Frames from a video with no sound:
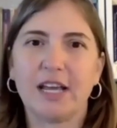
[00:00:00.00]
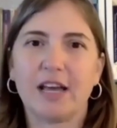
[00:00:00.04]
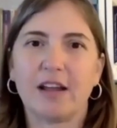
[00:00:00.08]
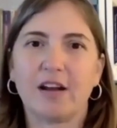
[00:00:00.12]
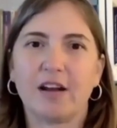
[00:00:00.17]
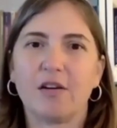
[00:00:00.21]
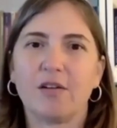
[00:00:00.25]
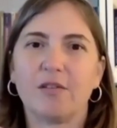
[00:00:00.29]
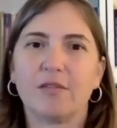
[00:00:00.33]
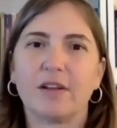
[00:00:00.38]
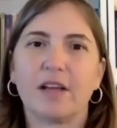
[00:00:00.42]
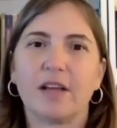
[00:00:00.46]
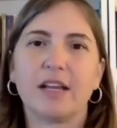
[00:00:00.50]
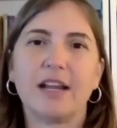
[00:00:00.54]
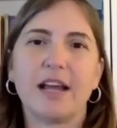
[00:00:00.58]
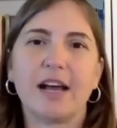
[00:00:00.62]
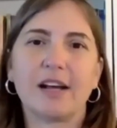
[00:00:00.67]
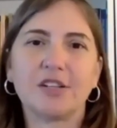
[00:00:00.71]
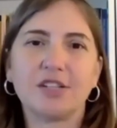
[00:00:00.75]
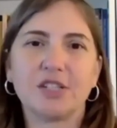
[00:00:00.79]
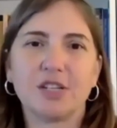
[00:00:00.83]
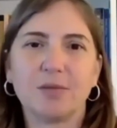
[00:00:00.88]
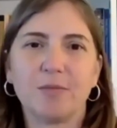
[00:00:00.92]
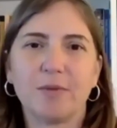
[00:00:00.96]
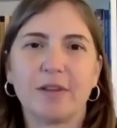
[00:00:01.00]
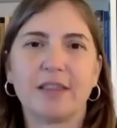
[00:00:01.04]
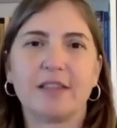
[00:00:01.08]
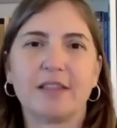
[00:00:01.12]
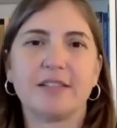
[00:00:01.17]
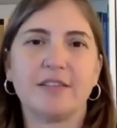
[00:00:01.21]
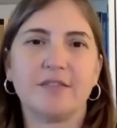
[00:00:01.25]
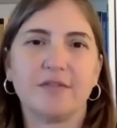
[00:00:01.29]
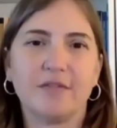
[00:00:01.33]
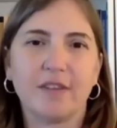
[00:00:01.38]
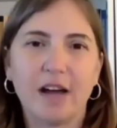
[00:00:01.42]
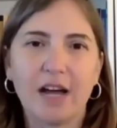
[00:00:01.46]
and our own connection with the
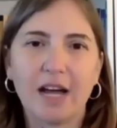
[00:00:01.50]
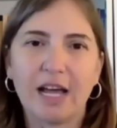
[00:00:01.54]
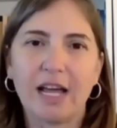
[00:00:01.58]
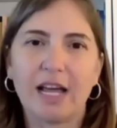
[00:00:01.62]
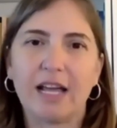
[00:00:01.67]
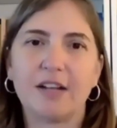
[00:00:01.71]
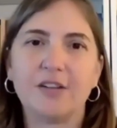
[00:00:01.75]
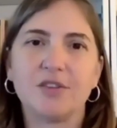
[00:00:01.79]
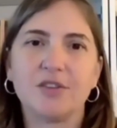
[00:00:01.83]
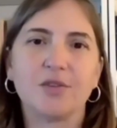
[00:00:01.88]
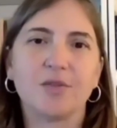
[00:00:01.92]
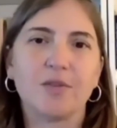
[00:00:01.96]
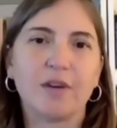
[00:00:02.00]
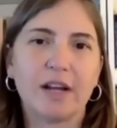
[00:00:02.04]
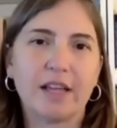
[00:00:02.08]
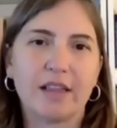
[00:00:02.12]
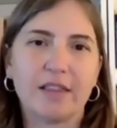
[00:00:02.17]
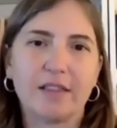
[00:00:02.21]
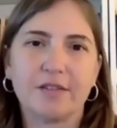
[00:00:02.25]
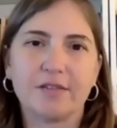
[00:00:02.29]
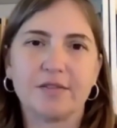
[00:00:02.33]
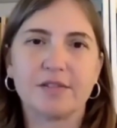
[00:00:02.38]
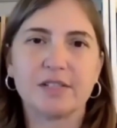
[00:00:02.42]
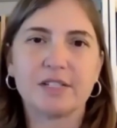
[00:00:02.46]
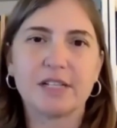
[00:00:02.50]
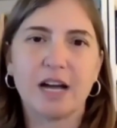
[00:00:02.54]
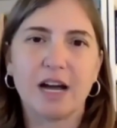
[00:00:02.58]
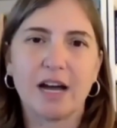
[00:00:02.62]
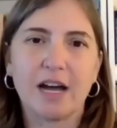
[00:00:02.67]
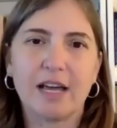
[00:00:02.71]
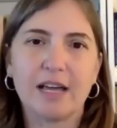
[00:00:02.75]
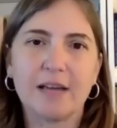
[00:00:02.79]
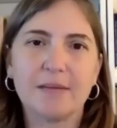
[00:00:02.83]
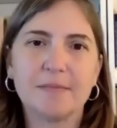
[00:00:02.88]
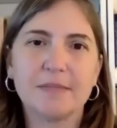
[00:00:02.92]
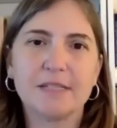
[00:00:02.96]
divine during those
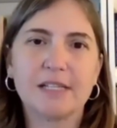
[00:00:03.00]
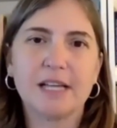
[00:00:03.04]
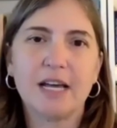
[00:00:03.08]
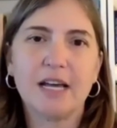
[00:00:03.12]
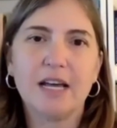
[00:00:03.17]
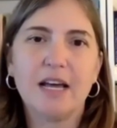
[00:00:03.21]
times.